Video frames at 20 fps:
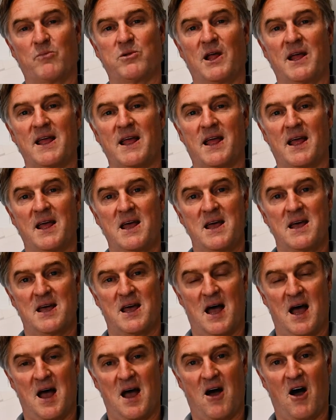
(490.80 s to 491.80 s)
link,
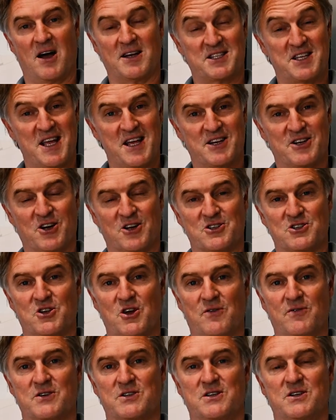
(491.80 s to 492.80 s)

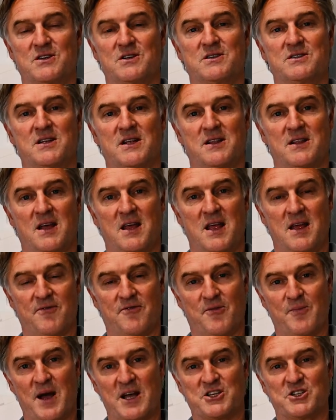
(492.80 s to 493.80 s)
Iseka.services in the
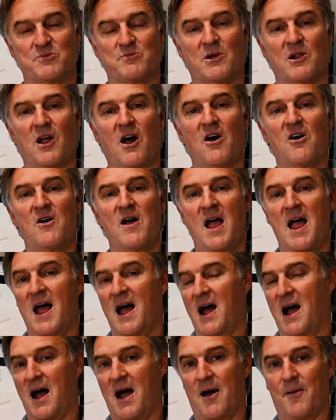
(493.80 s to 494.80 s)
information below.
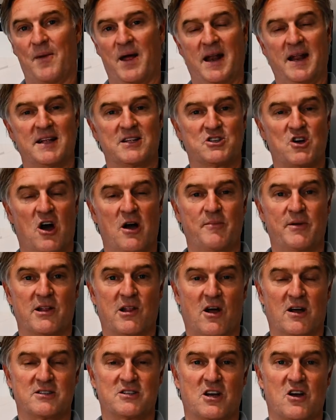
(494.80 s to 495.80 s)
Anytime you'd
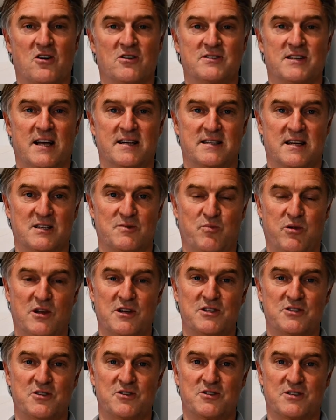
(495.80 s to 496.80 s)
like to contact us,
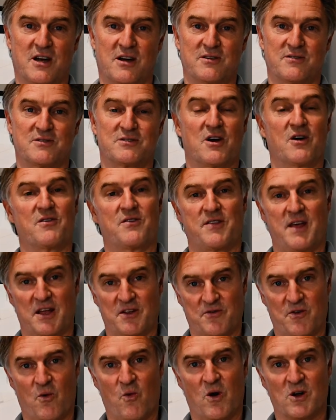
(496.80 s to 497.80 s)
please do so. So
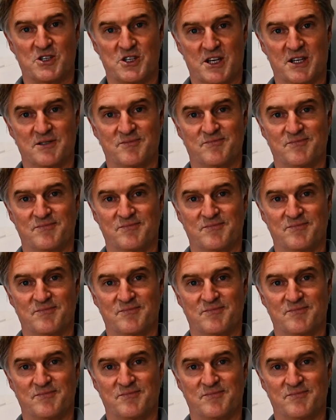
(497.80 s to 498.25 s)
thanks for watching.